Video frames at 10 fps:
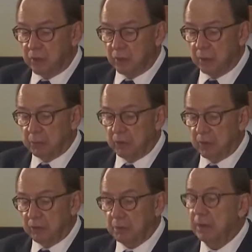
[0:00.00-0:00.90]
corruption
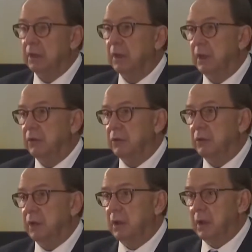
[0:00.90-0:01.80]
have been alleged
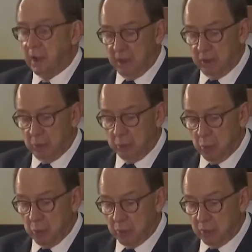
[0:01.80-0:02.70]
and reported.